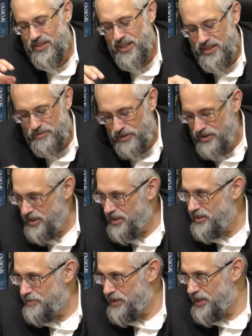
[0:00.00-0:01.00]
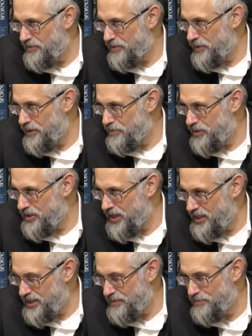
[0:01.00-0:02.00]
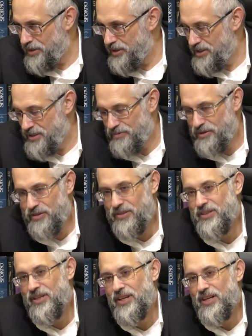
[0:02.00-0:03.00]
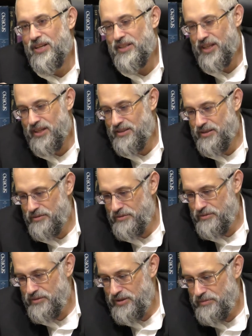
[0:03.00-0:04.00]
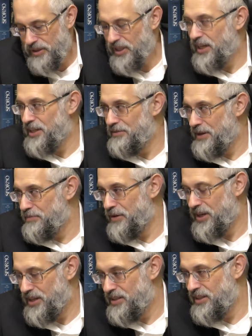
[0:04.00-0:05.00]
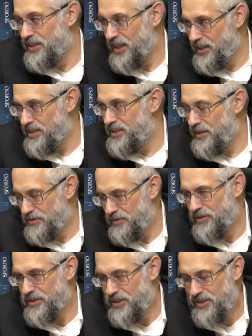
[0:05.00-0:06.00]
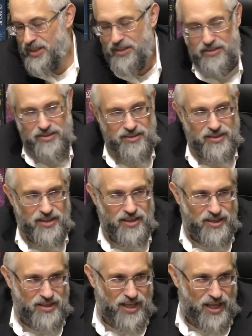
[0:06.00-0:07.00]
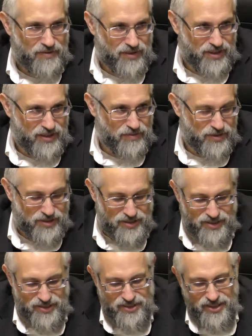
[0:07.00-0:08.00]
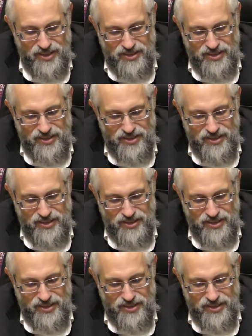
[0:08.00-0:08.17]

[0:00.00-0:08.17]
That's one thing, to be careful when a person has an abundance of good, not to be taken away by it and think that he's self-sufficient and doesn't have any deficiencies.